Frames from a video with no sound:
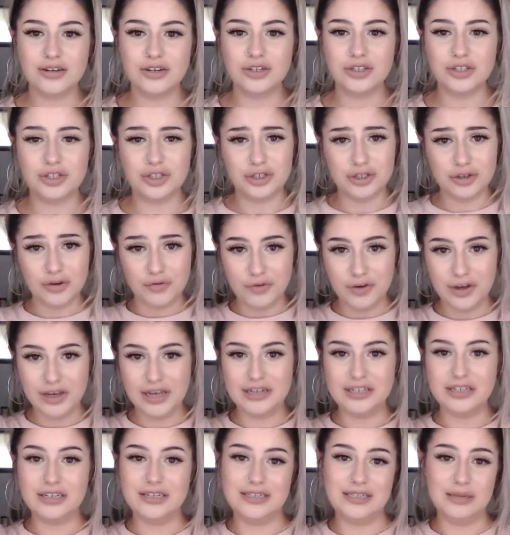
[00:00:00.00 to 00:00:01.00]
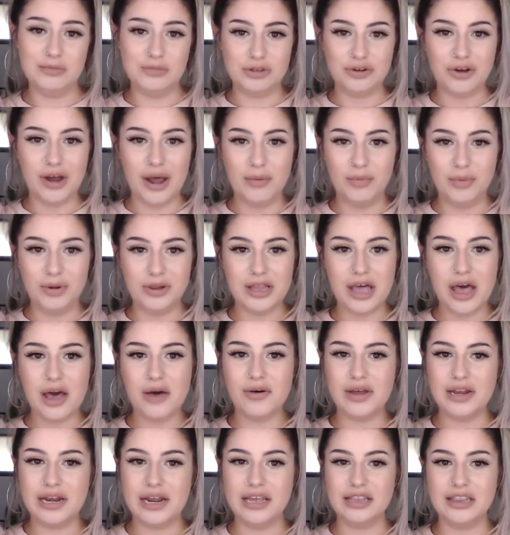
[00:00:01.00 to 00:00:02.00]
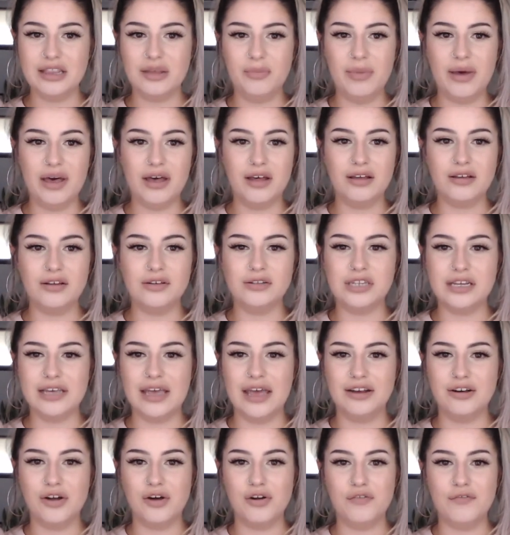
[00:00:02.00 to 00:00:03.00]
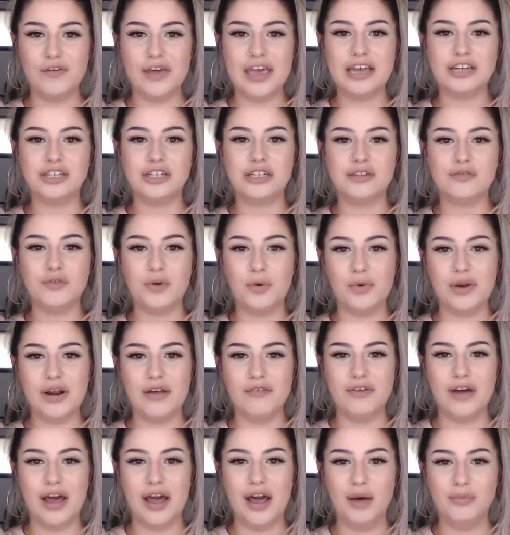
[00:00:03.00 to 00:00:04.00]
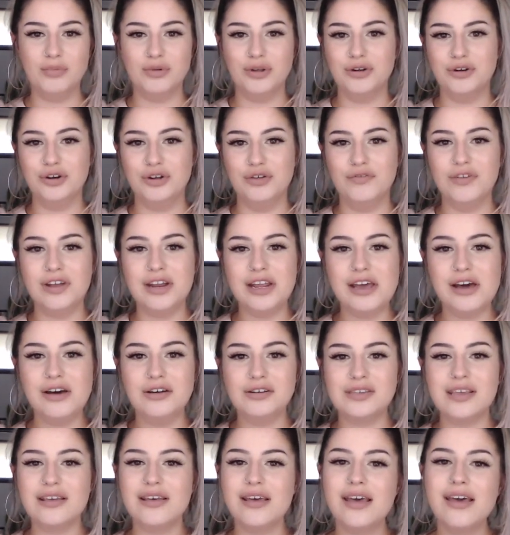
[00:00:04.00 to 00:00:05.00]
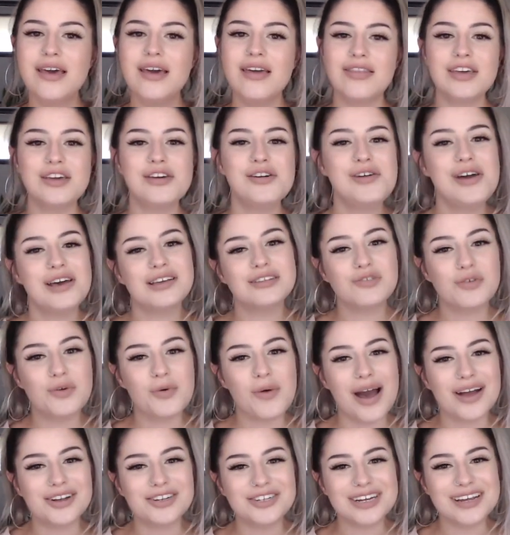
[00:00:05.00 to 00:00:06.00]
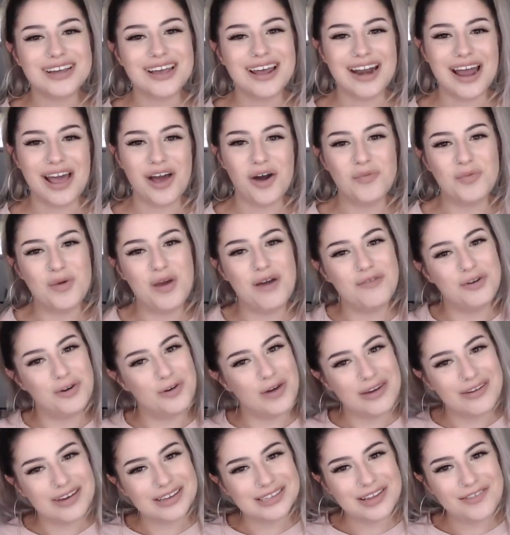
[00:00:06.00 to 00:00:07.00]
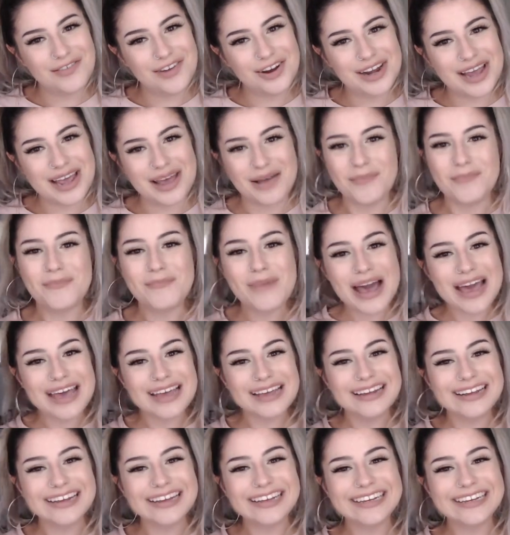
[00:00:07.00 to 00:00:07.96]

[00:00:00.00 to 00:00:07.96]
Don't forget to subscribe below and hit the bell to get notifications for whenever I upload new videos. Thank you guys for watching, and I hope you have a great rest of your day. Bye!